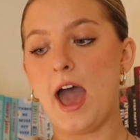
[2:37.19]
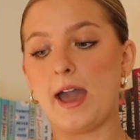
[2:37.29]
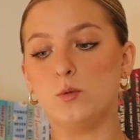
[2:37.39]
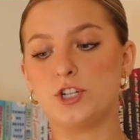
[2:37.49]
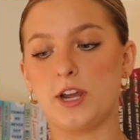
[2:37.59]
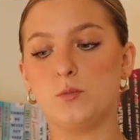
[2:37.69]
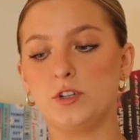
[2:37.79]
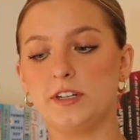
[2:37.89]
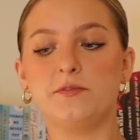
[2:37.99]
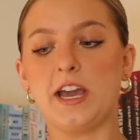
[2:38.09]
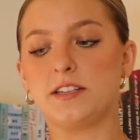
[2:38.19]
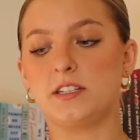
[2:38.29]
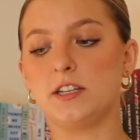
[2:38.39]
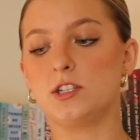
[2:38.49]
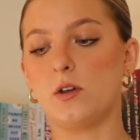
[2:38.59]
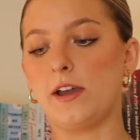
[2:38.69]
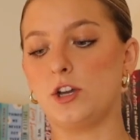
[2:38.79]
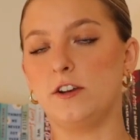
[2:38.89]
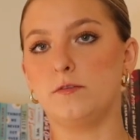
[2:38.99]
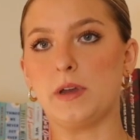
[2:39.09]
I wish I wouldn't have guessed it, so I
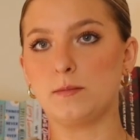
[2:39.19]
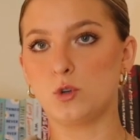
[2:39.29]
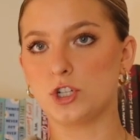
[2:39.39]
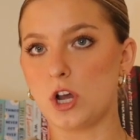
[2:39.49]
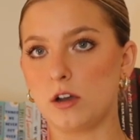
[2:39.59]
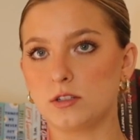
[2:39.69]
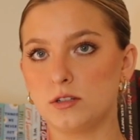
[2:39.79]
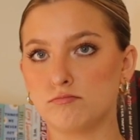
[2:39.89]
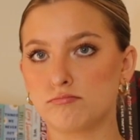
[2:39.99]
could have been more shocked.